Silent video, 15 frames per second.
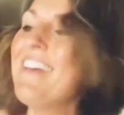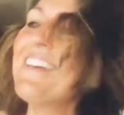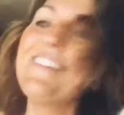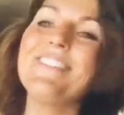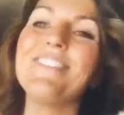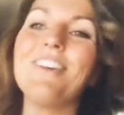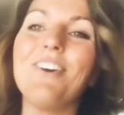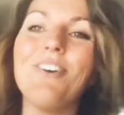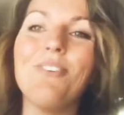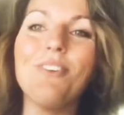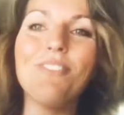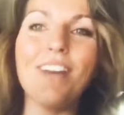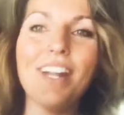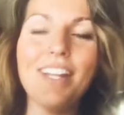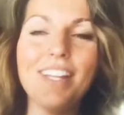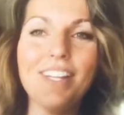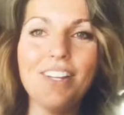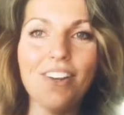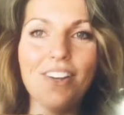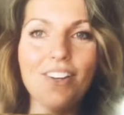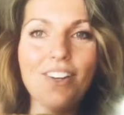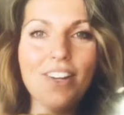So we've got it here
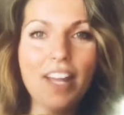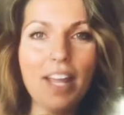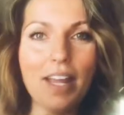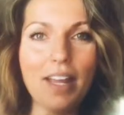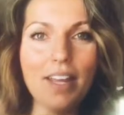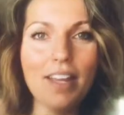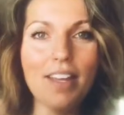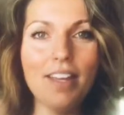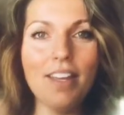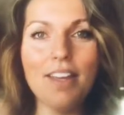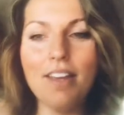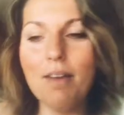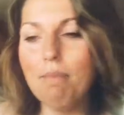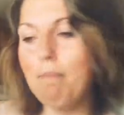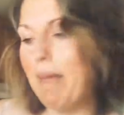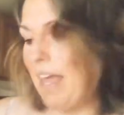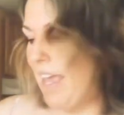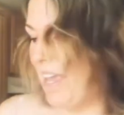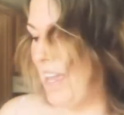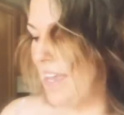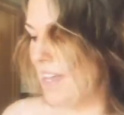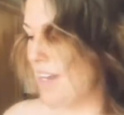on our cake
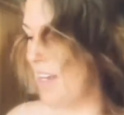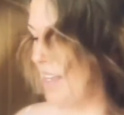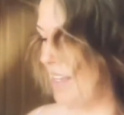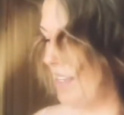pan.